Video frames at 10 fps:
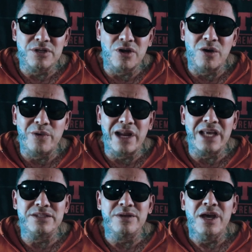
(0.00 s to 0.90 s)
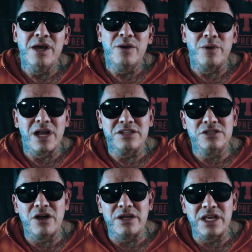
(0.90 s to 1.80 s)
You know, when I when I
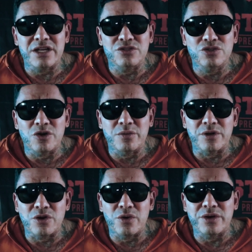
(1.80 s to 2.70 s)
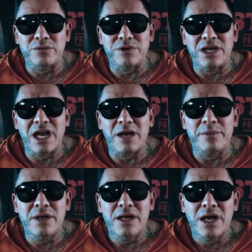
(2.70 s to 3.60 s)
started getting sober and going to
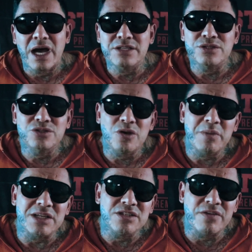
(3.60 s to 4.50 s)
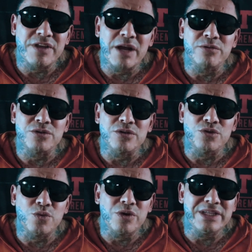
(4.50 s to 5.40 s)
rehab, I just told myself that I was
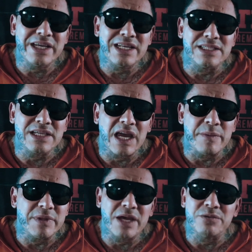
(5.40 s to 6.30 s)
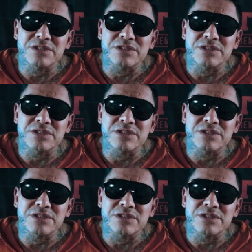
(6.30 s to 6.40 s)
gonna do one day at a time, and that